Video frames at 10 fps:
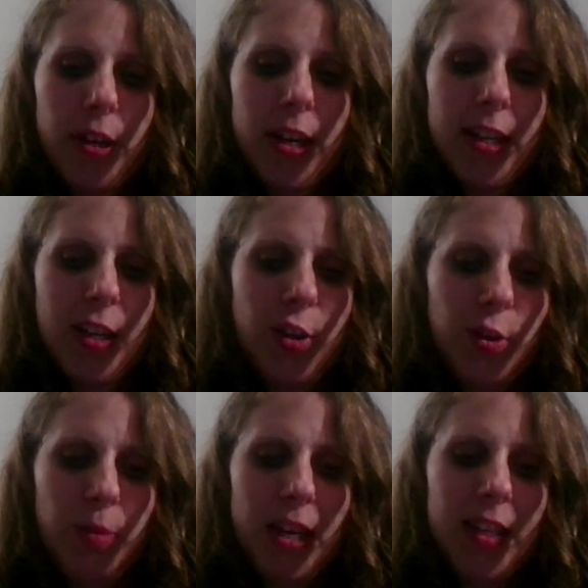Excuse
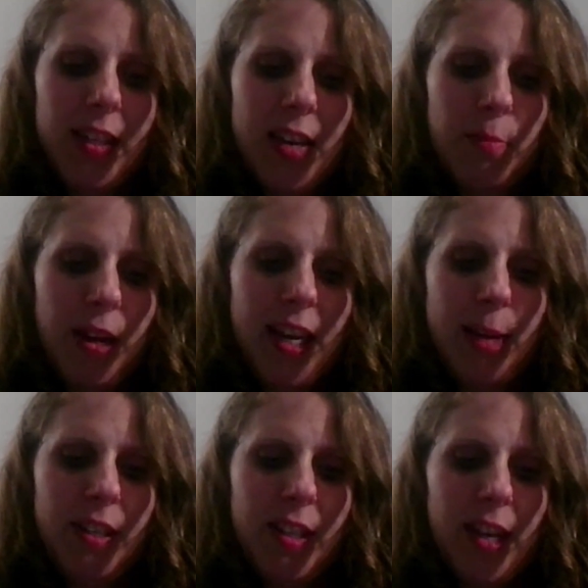me, he said. My name
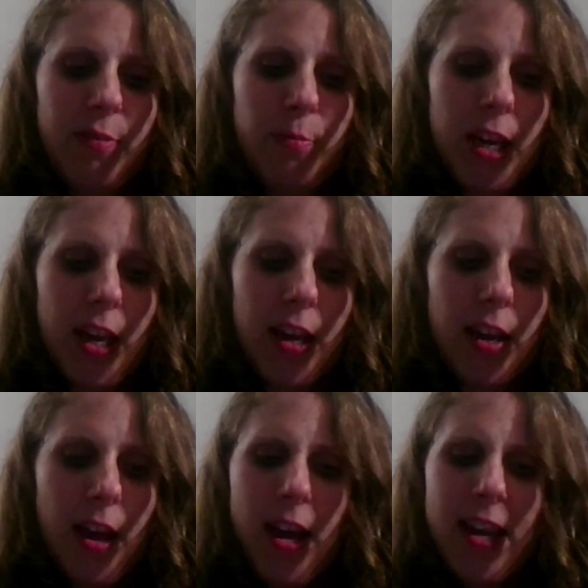is David McGee.
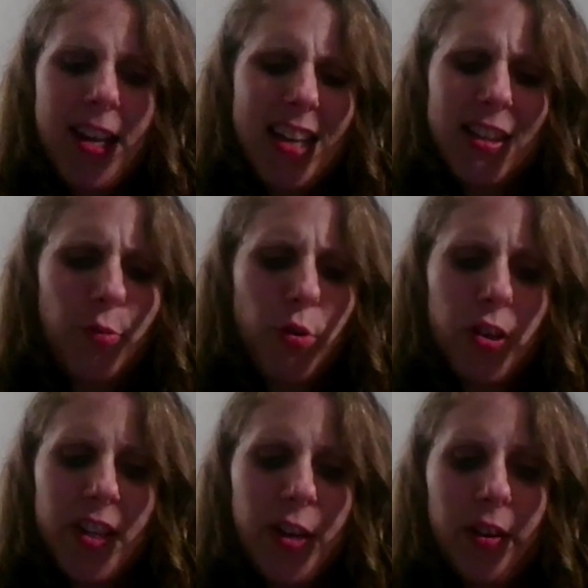Yes, of
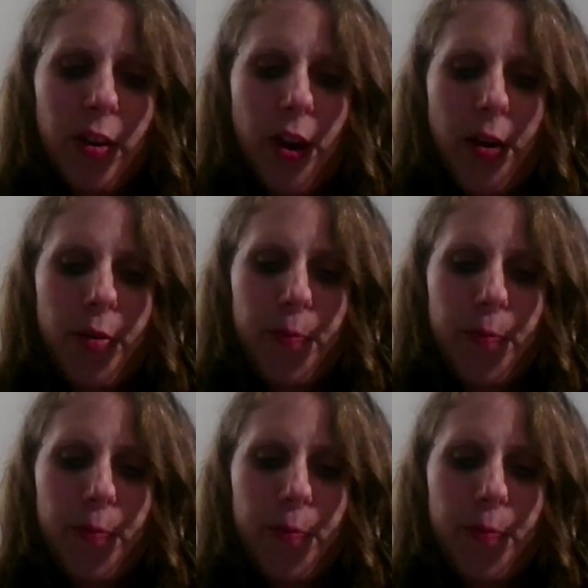course, here you go.